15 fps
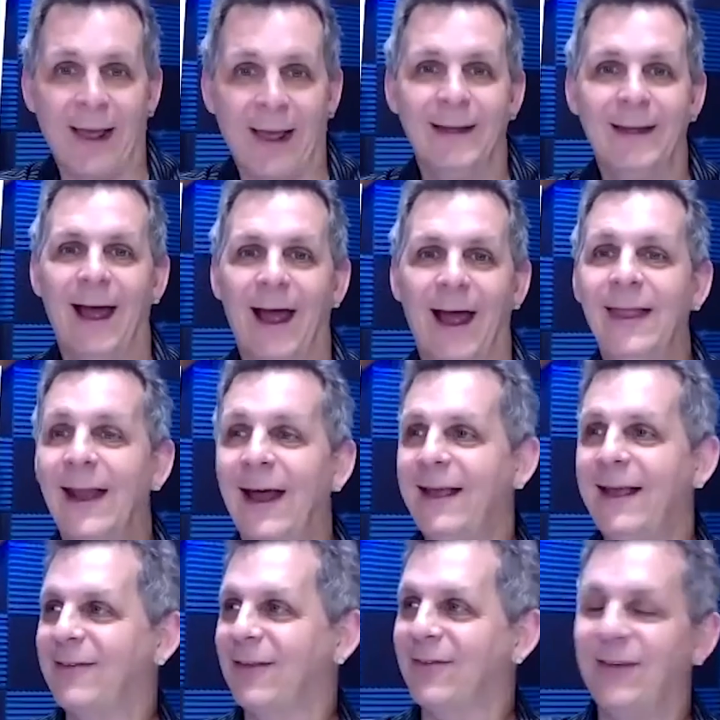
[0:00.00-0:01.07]
day and then
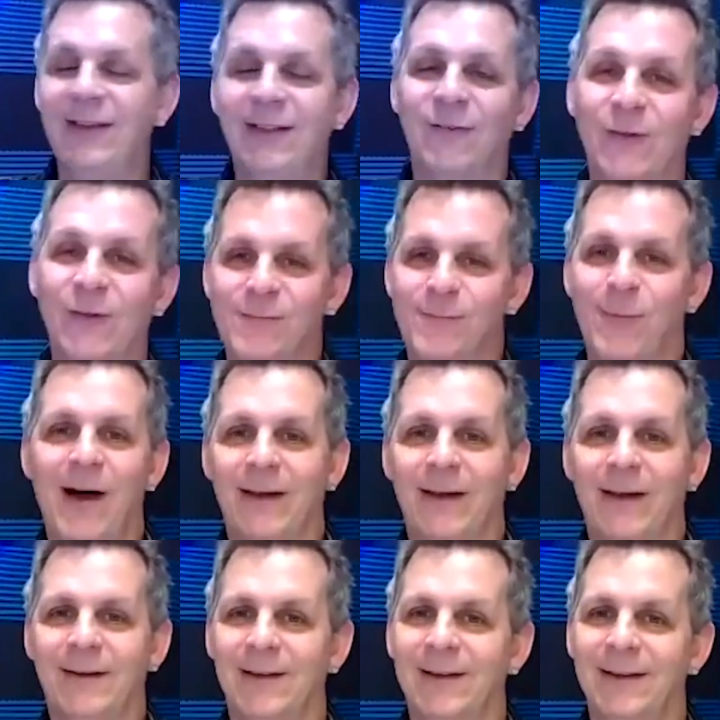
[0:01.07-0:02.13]
I get to see the finished
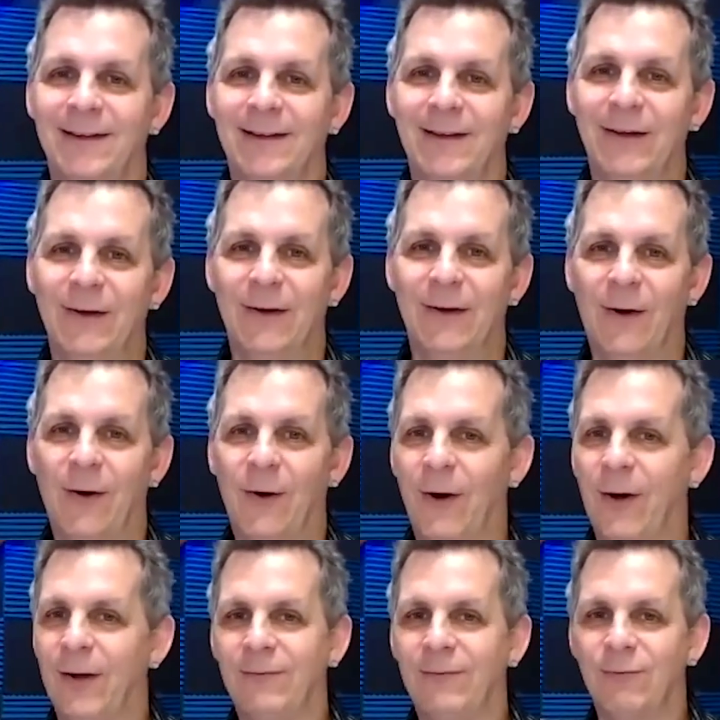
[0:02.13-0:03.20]
product
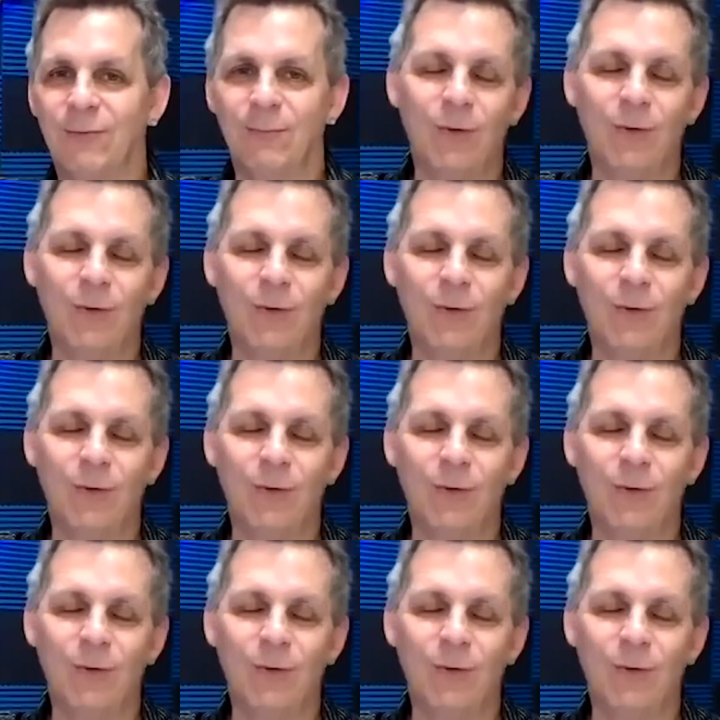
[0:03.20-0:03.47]
on